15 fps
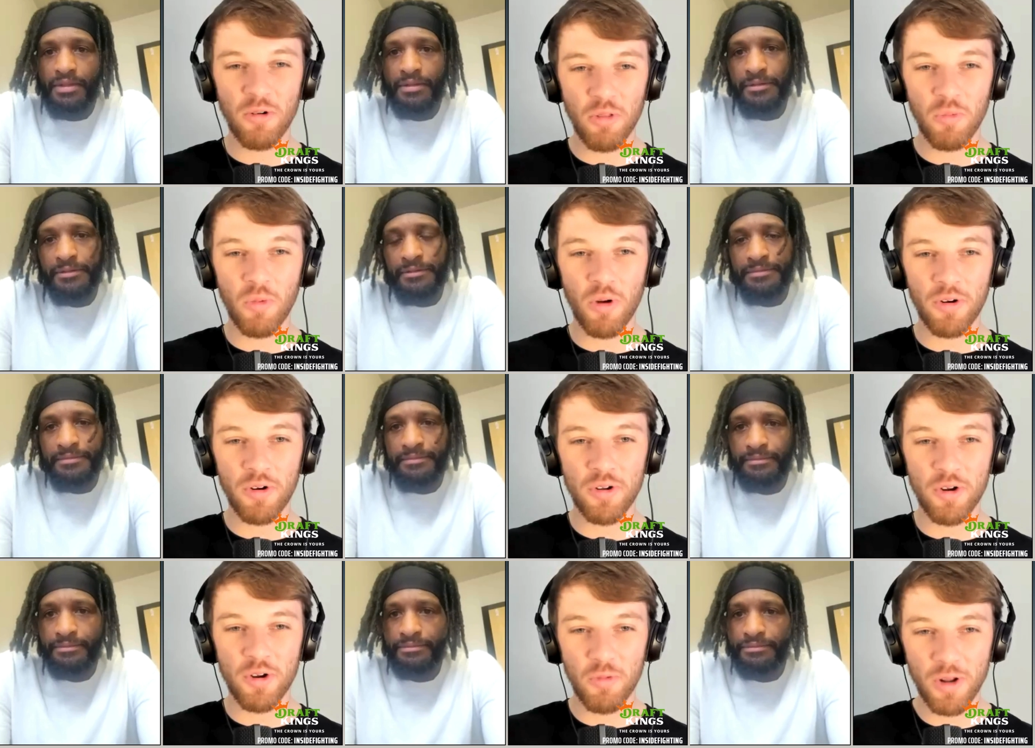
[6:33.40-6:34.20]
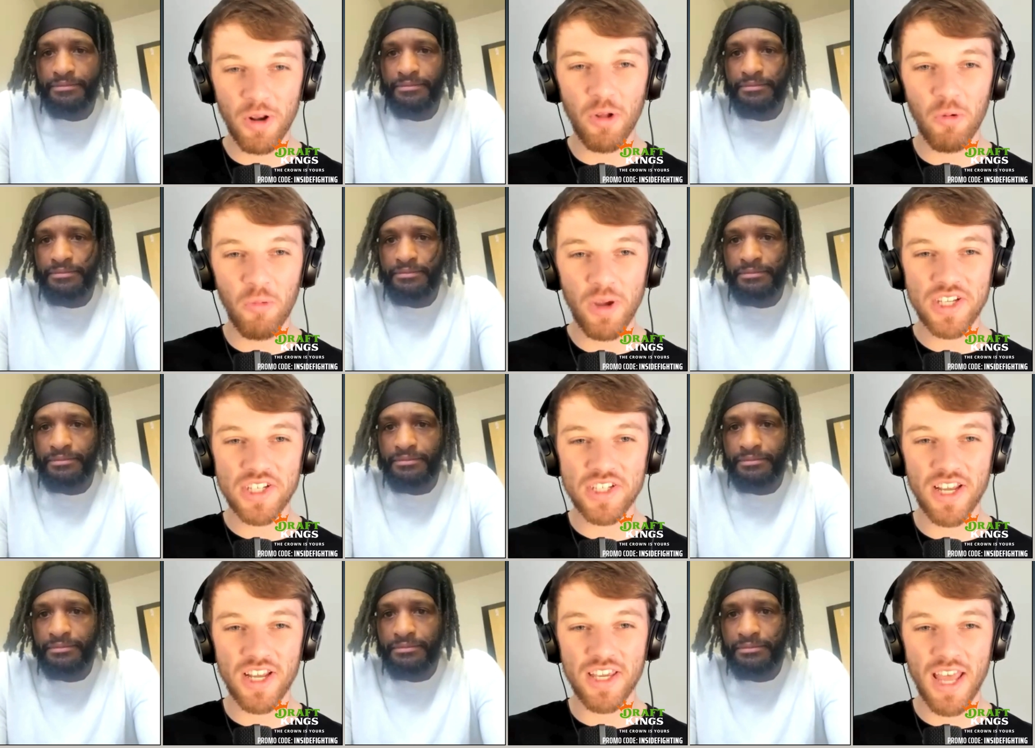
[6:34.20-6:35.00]
Speaker 1: the one who will always
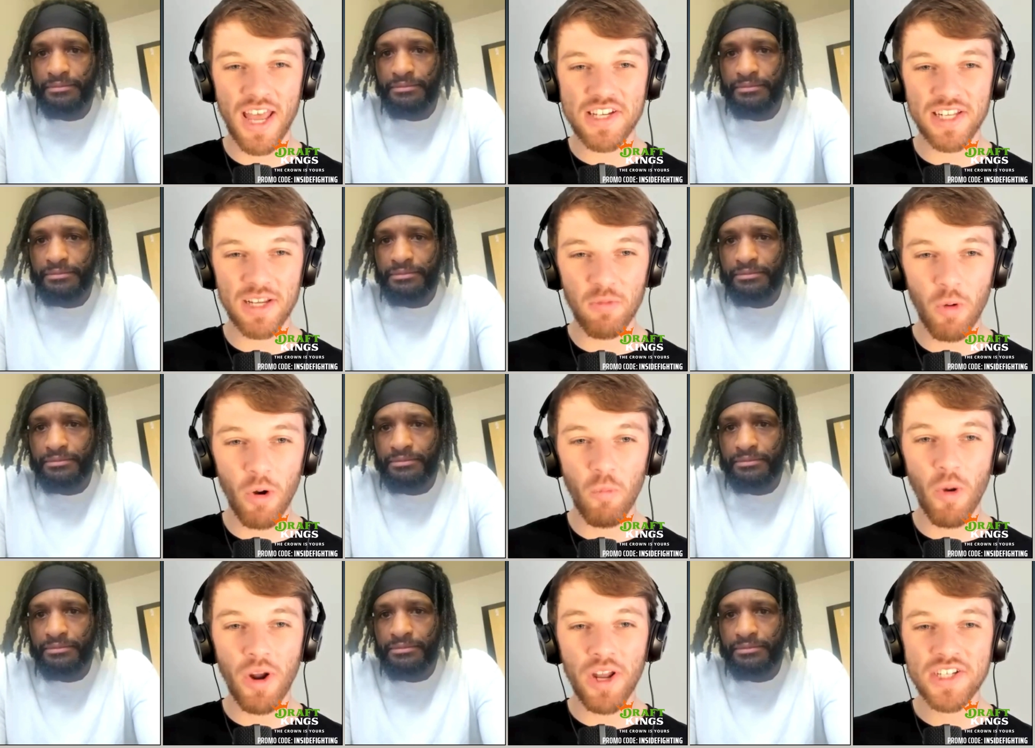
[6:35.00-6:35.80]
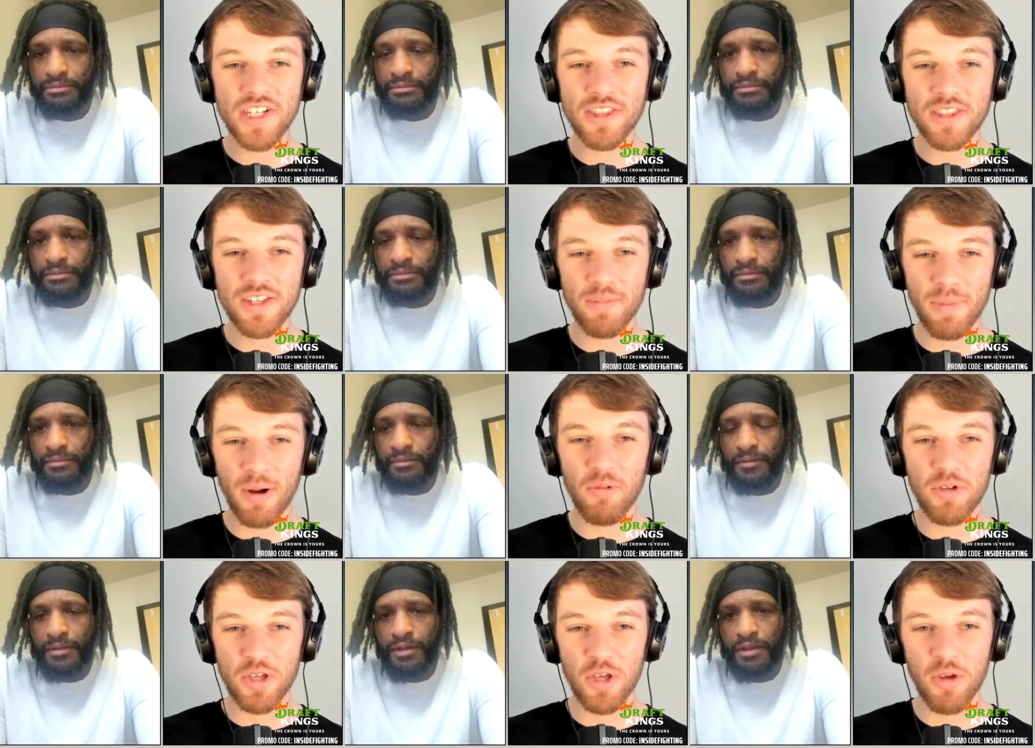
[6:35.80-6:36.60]
say yes? Like what what is it that
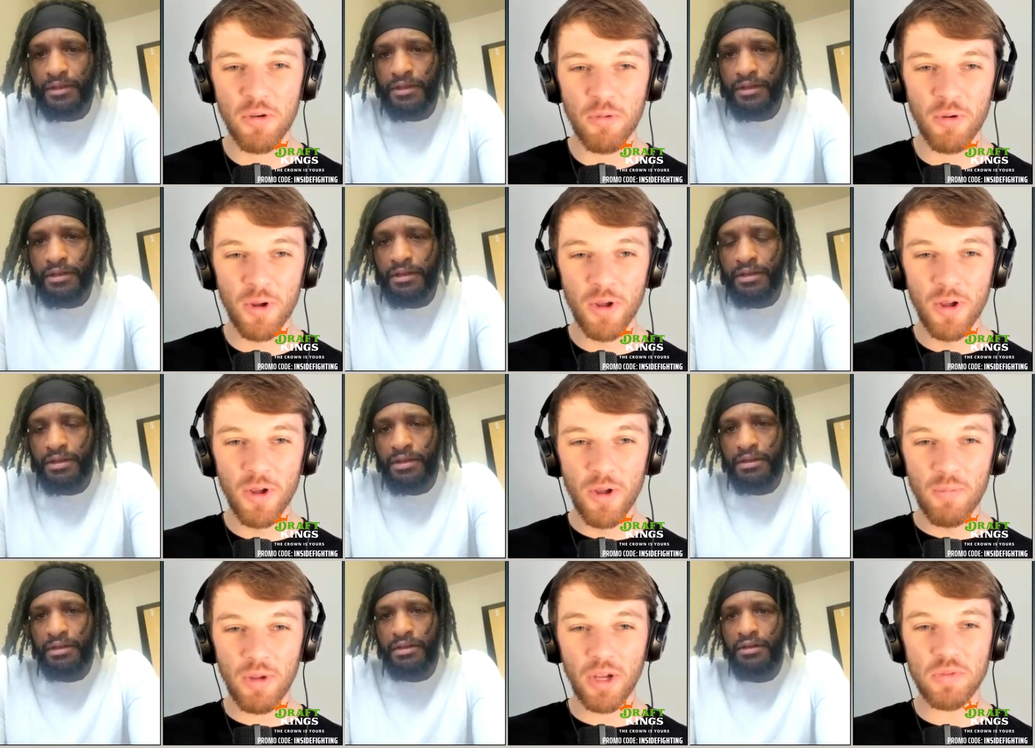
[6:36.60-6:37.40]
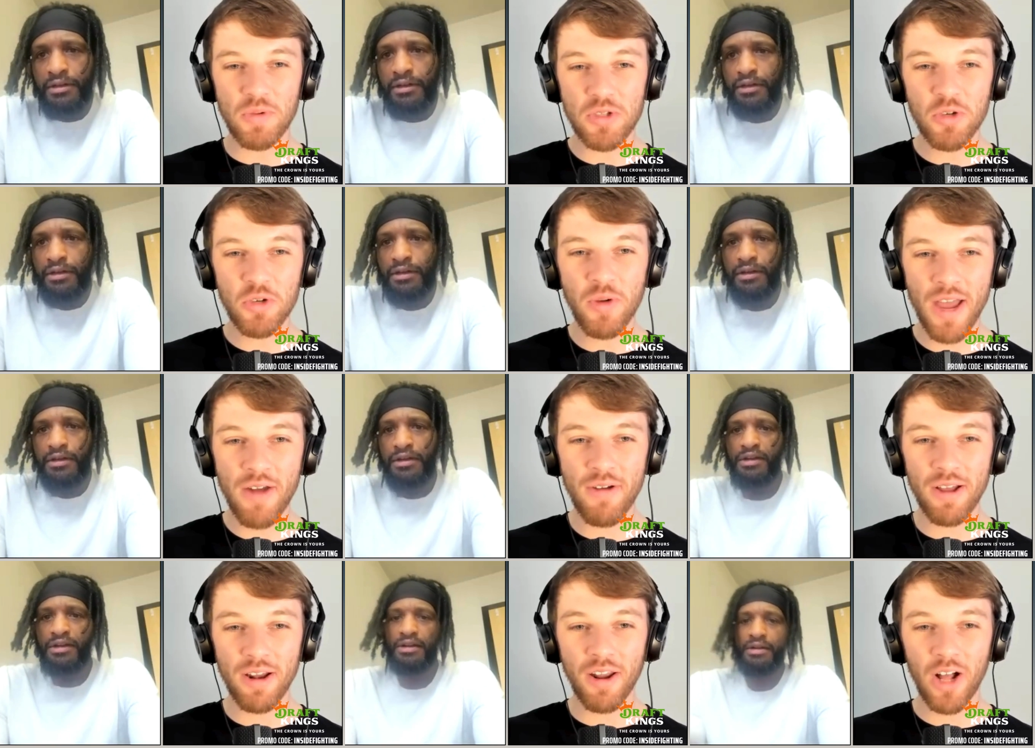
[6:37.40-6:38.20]
about you? Because we do
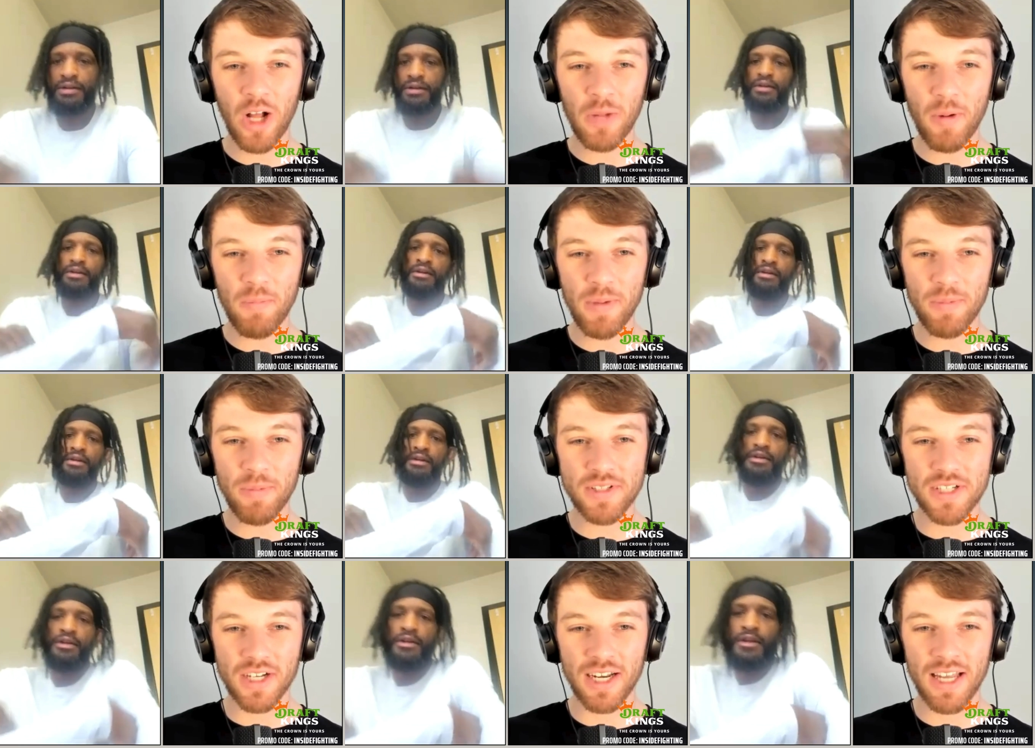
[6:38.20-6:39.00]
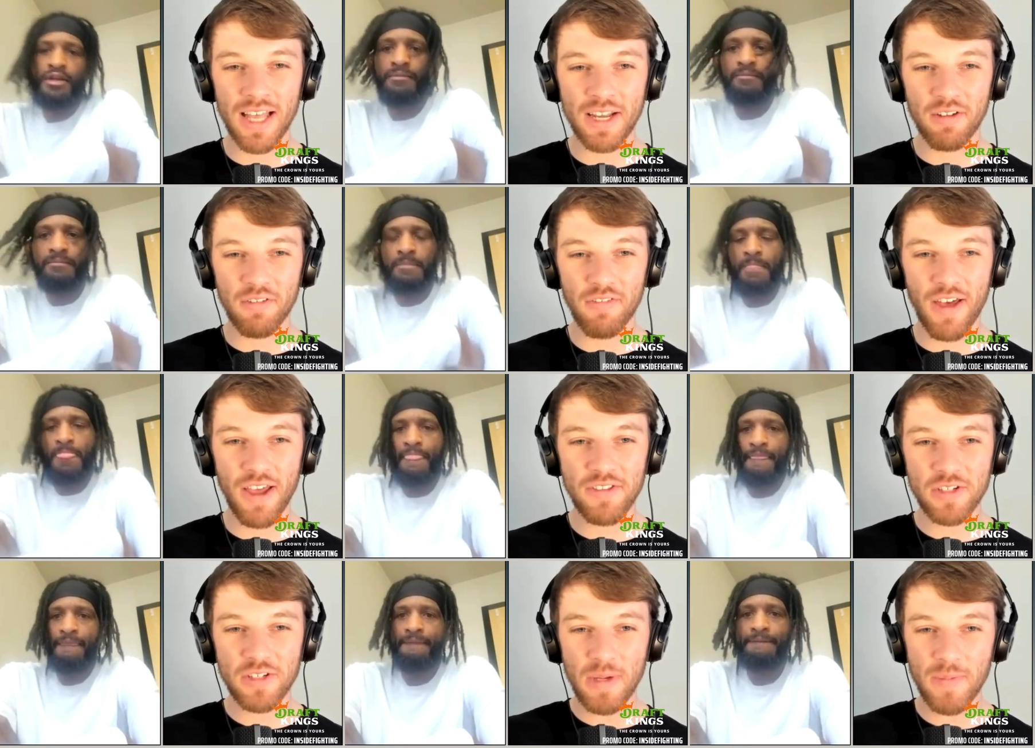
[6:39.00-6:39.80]
hear it a lot about people declining
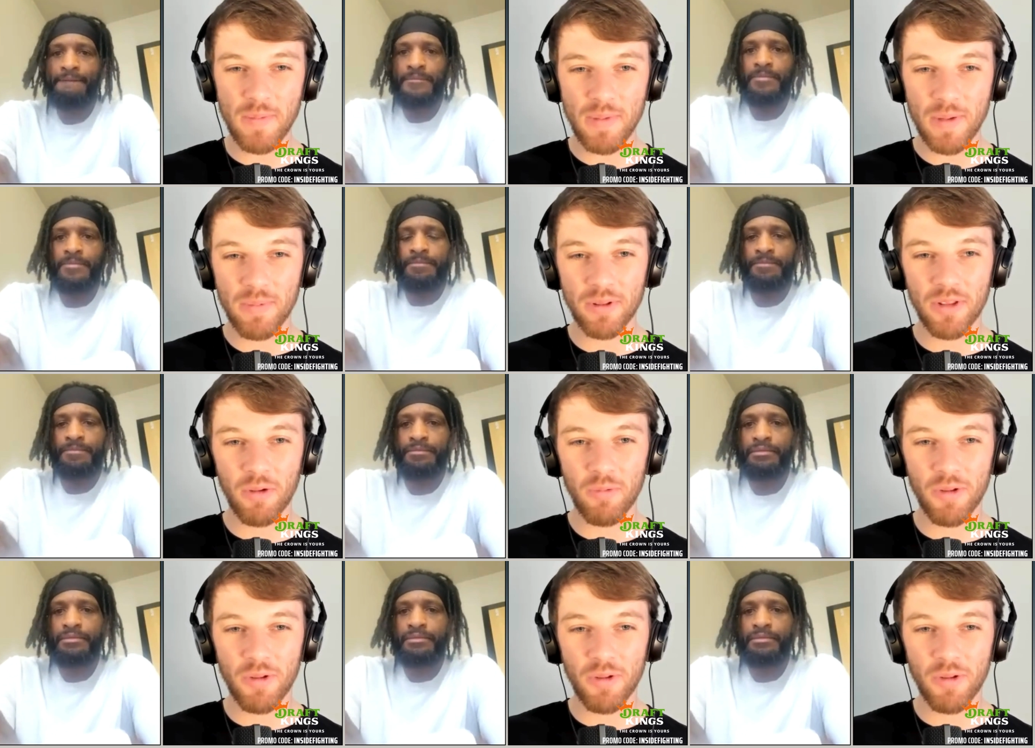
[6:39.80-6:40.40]
fights or maybe people not